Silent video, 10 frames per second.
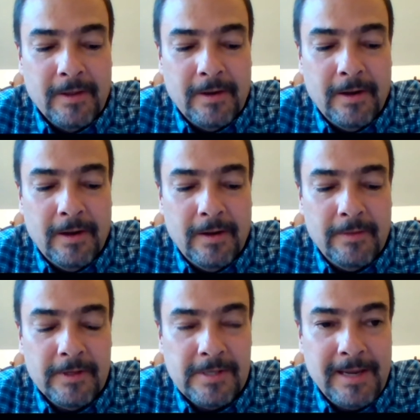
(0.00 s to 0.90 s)

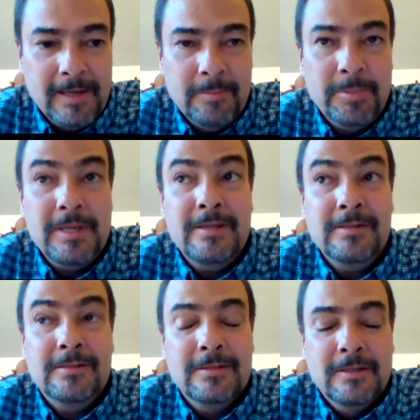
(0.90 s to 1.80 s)
The second
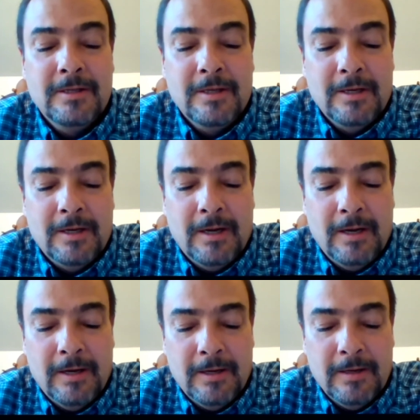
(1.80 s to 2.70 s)
piece
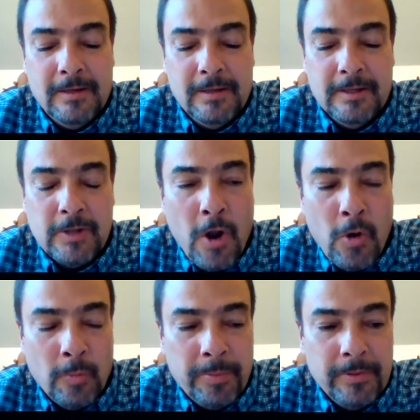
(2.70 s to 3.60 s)
is
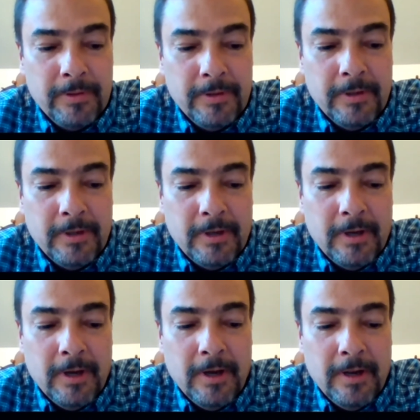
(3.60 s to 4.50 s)
hope,
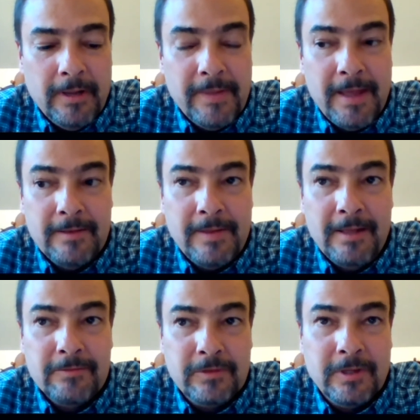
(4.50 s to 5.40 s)
and
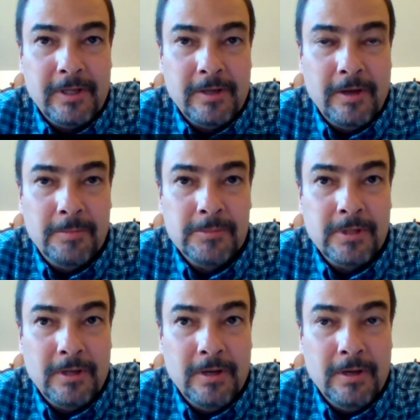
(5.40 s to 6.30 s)
that really comes
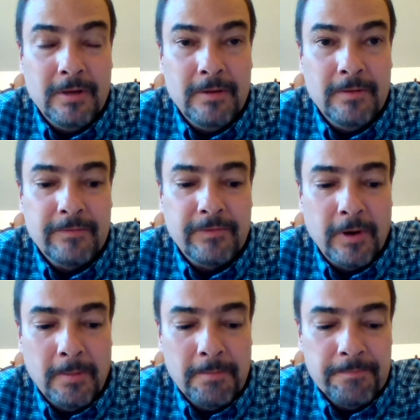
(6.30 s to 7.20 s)

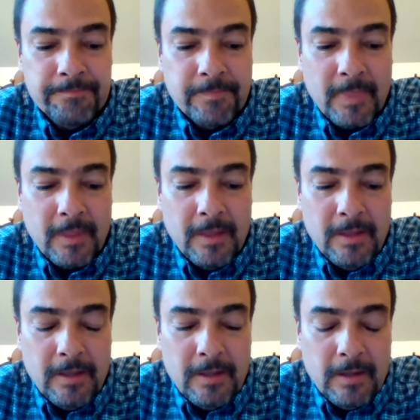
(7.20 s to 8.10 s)
from,
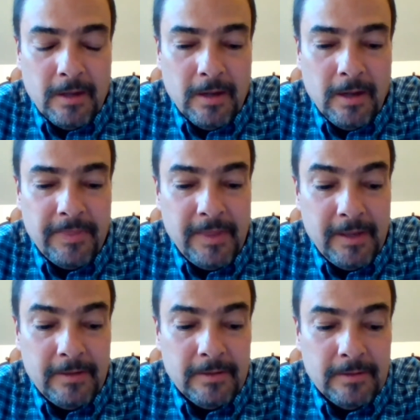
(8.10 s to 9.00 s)
I
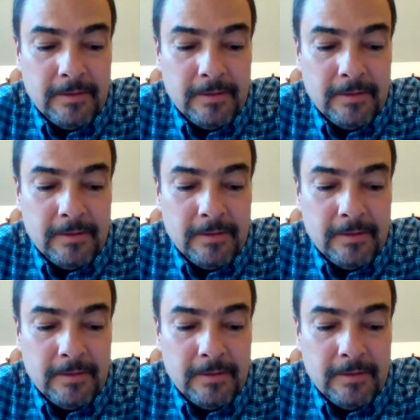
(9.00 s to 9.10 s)
think,